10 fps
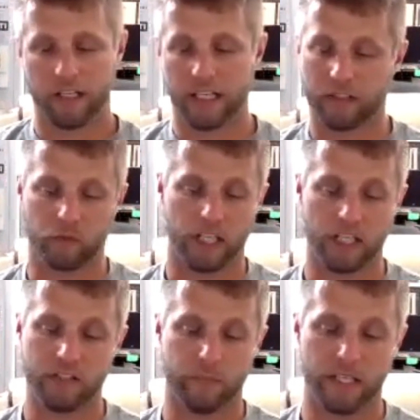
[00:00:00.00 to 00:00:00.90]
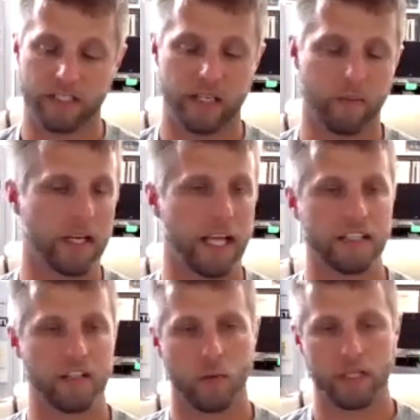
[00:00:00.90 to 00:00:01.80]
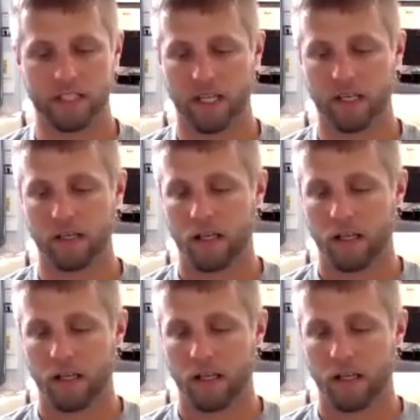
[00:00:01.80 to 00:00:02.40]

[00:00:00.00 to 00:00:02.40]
and like that's the biggest thing my dad's always said.